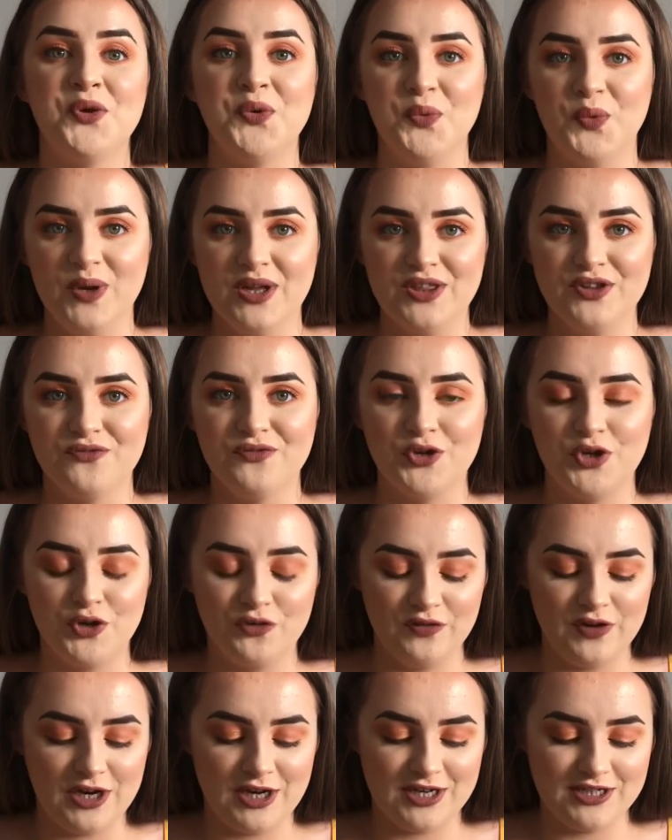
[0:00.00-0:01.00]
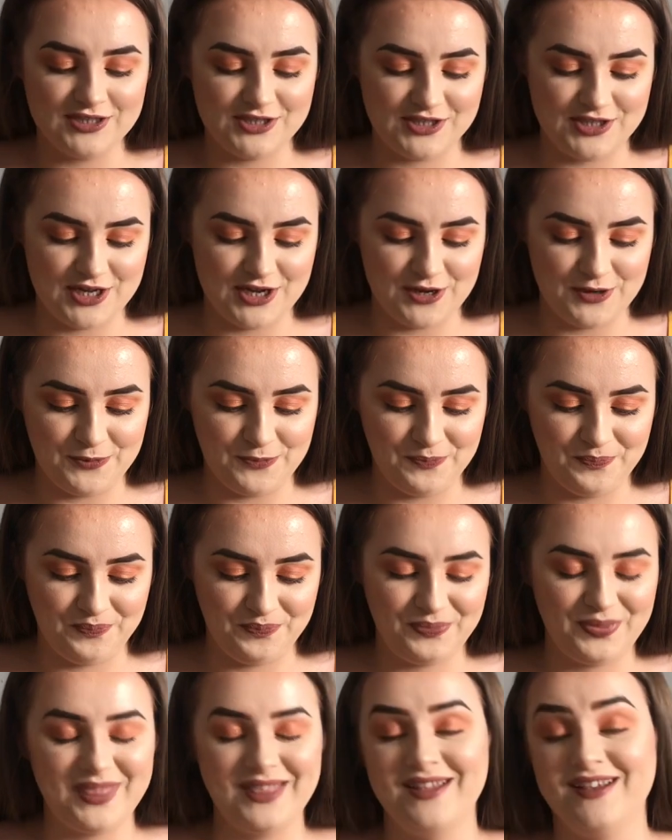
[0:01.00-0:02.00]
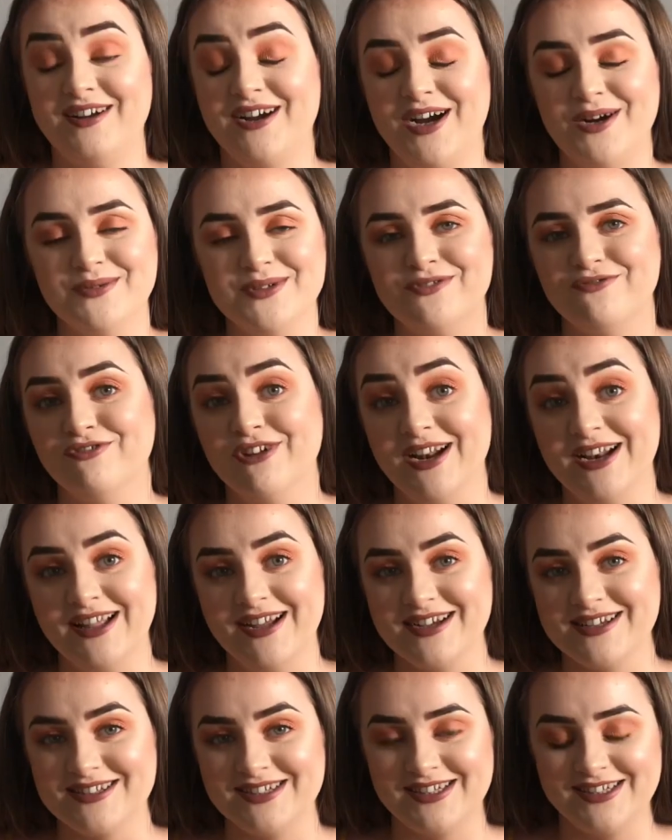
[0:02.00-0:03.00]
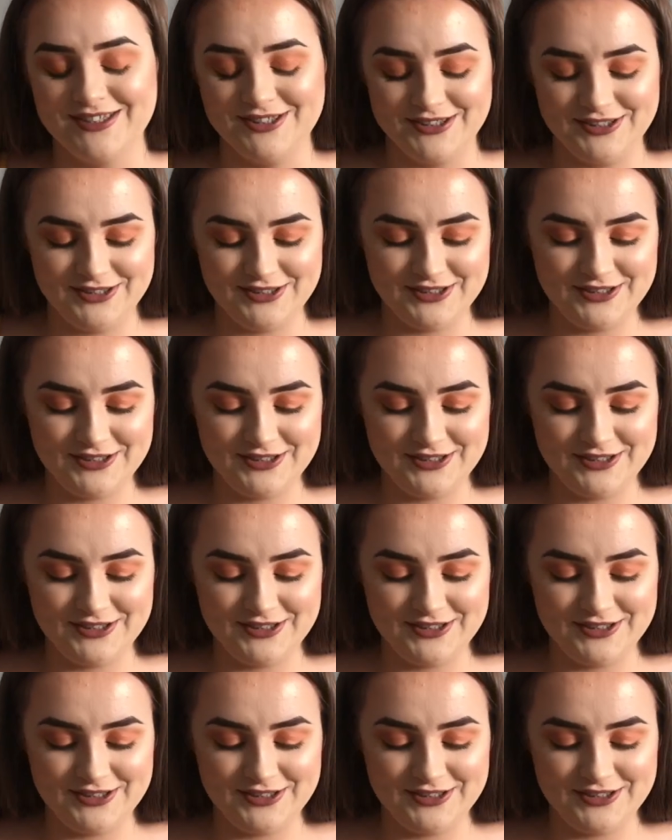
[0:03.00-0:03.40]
with Aurora, so I was really excited.